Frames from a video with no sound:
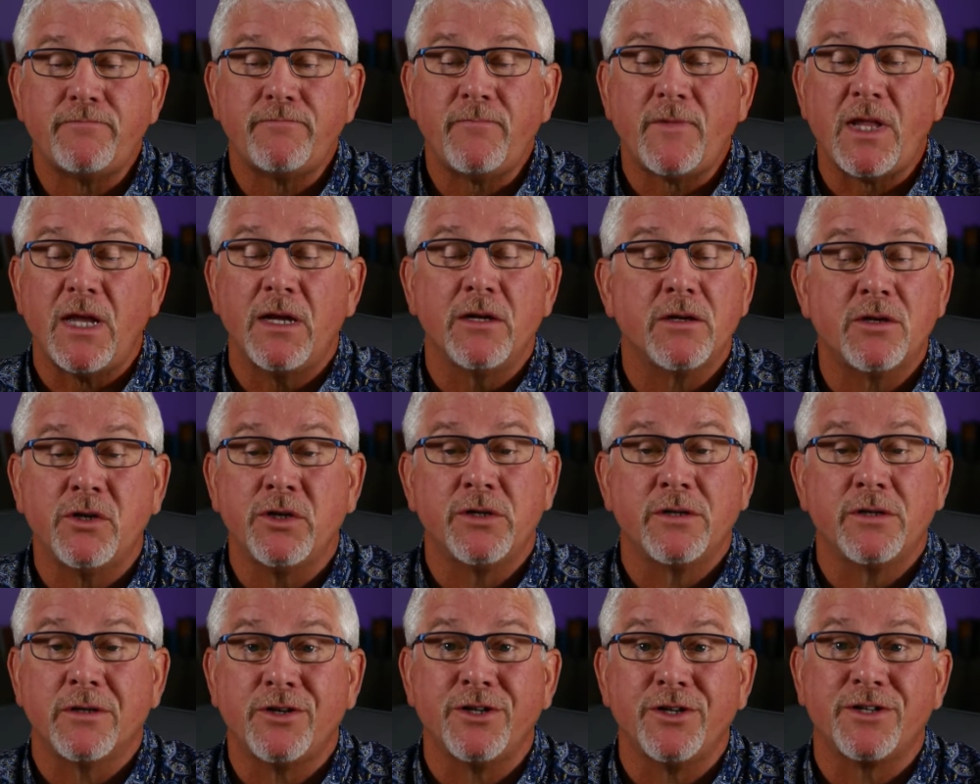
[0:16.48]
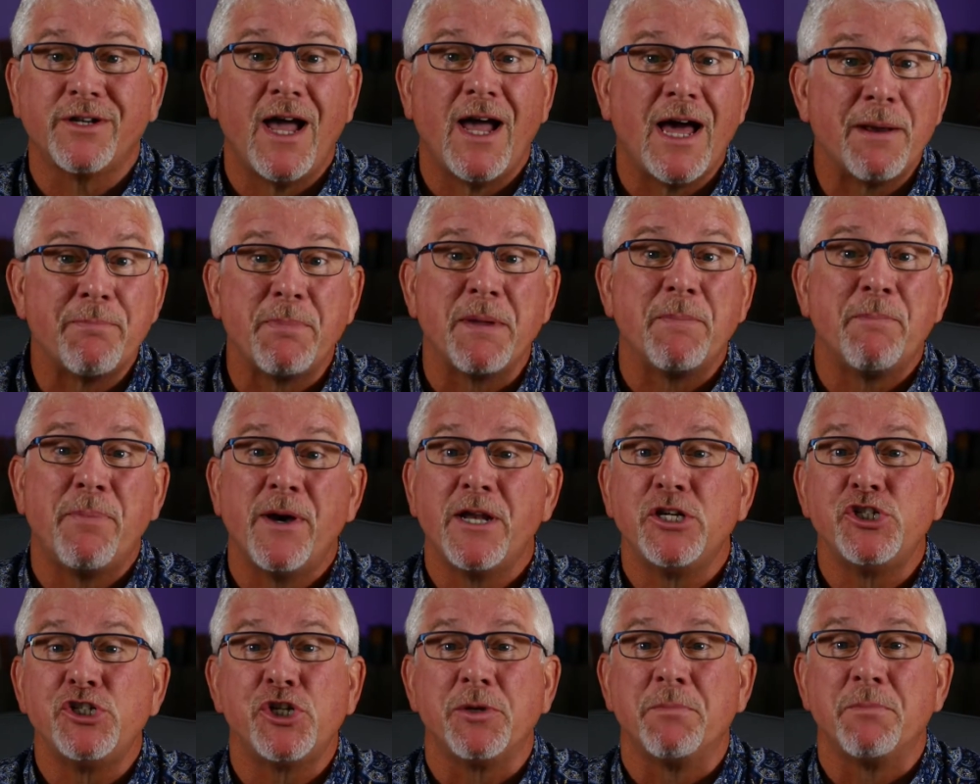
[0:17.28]
Uh, could, could God be
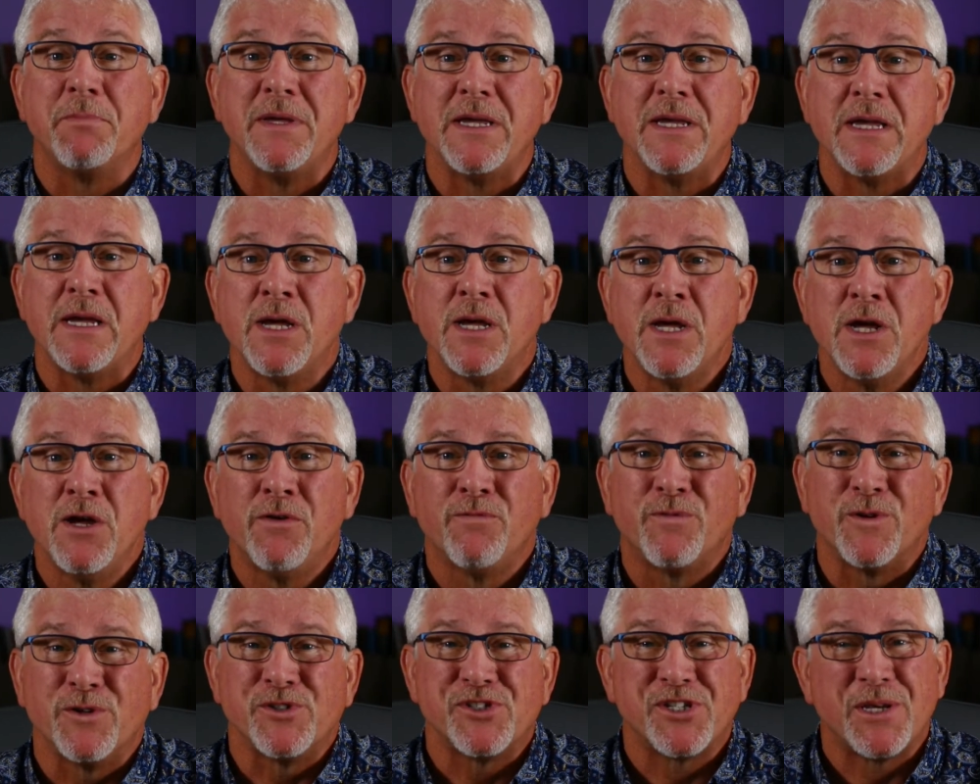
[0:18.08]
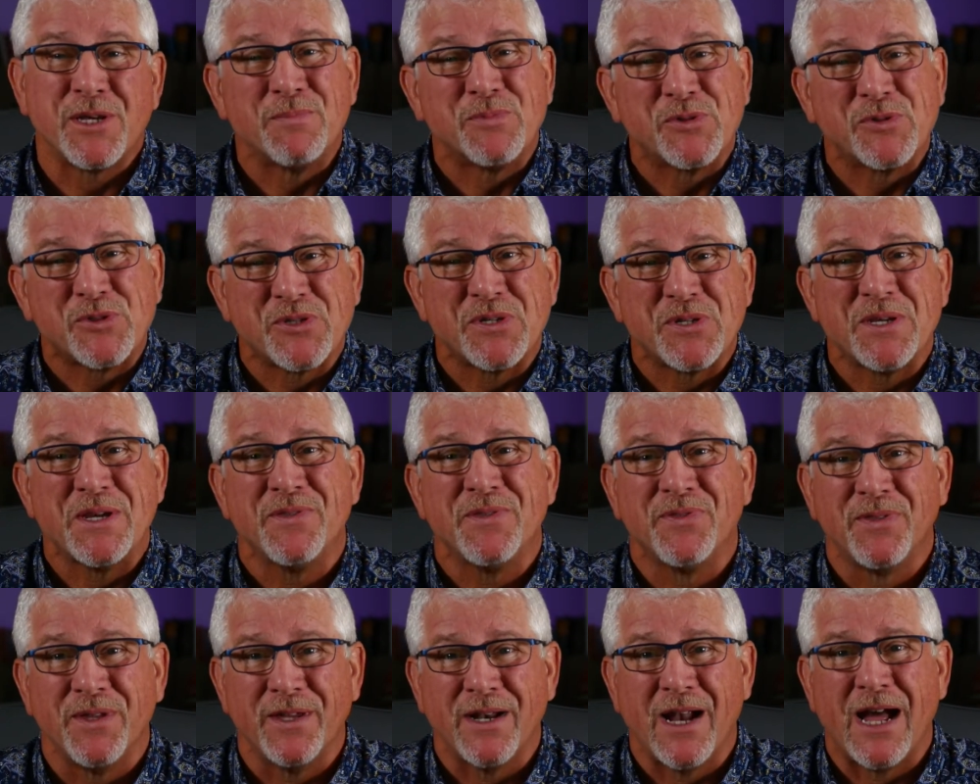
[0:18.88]
punishing me for some
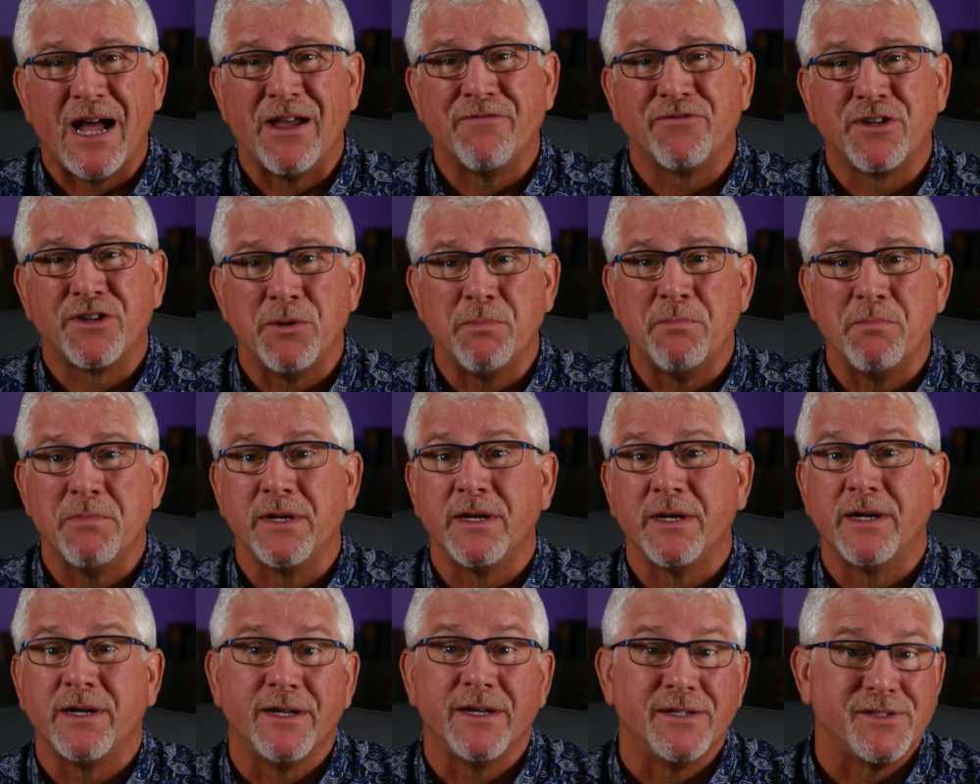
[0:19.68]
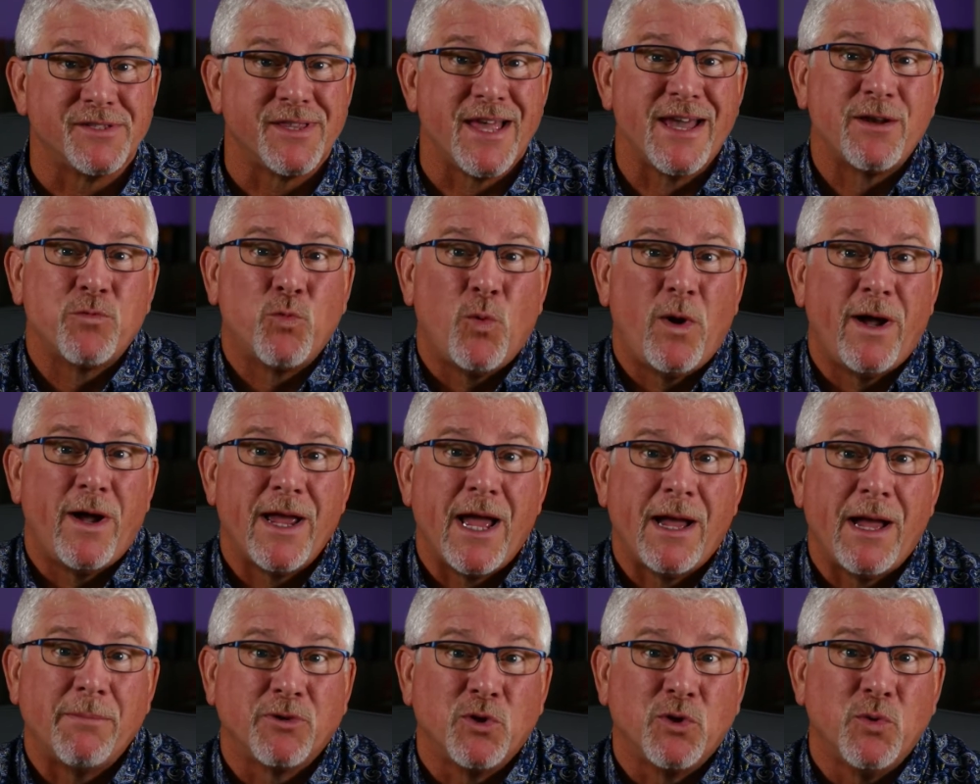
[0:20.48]
sin that I've committed? Is that why
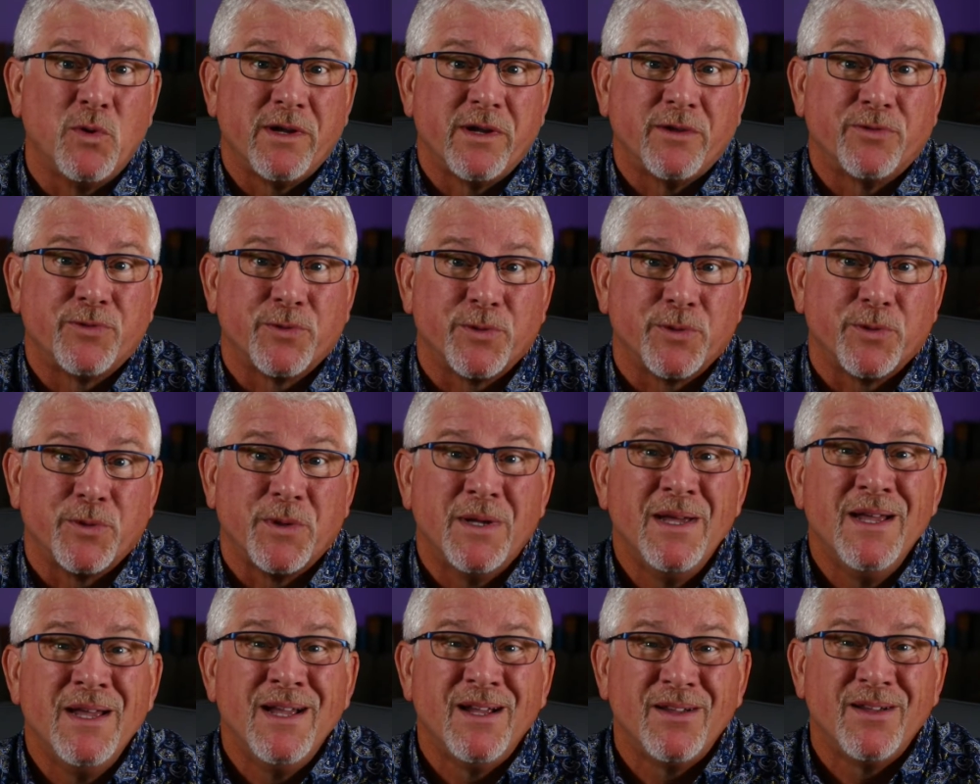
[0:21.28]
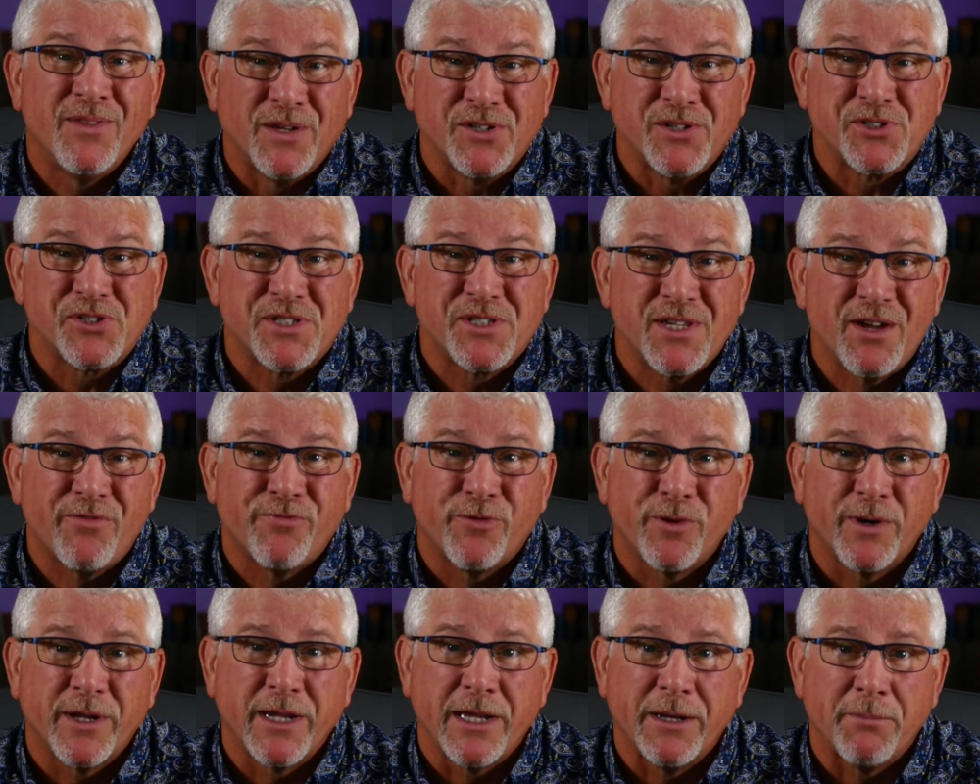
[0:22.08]
I'm going through this
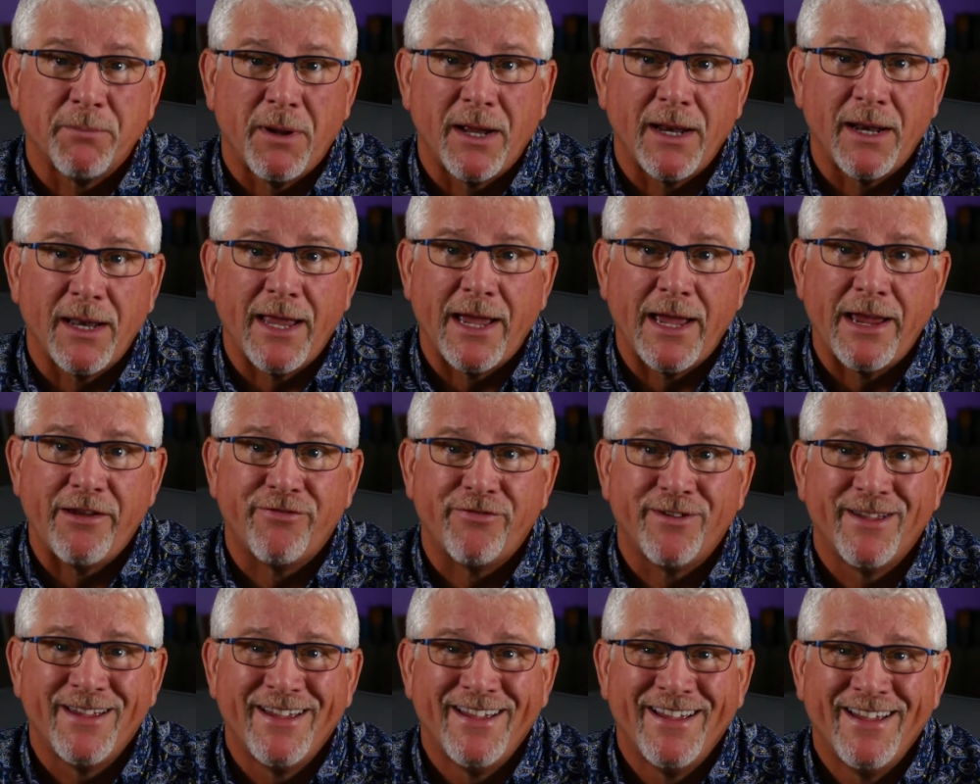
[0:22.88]
suffering in my life?